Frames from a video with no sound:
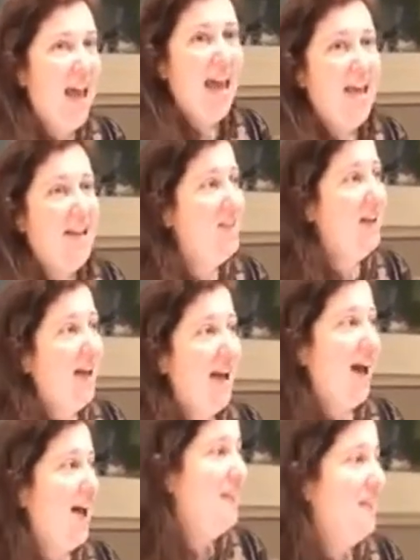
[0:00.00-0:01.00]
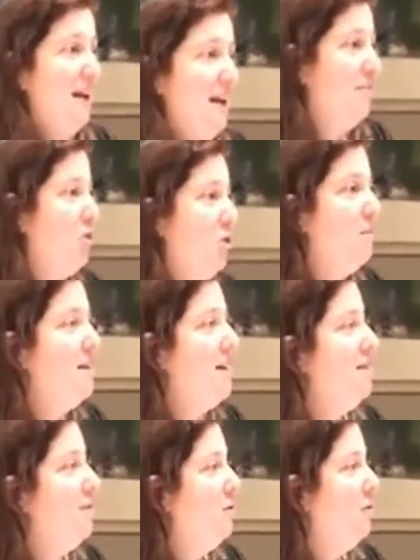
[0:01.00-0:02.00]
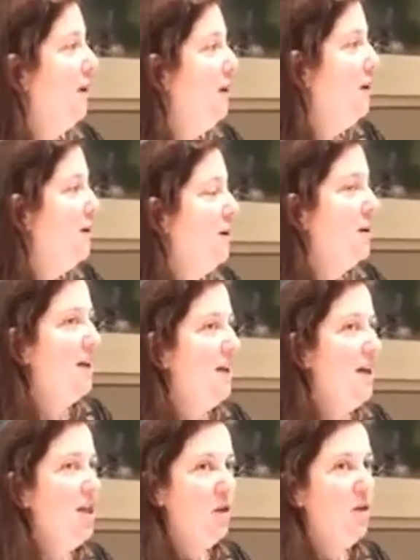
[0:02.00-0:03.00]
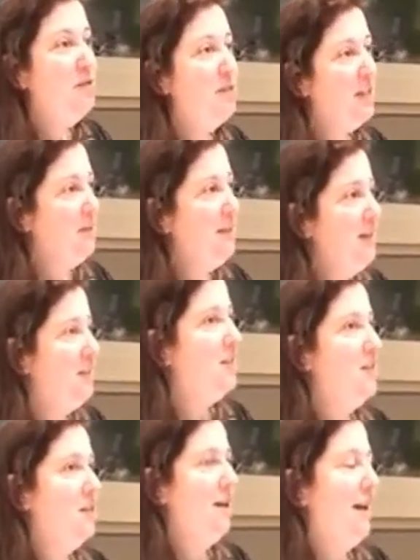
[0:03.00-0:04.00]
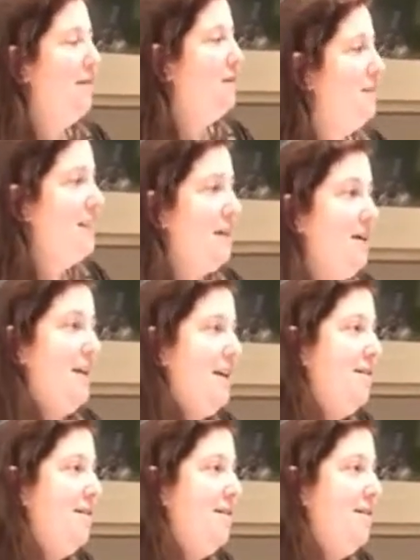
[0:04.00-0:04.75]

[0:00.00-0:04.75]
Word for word: And as I'm sure many of you have heard, those experiences don't have to be scary.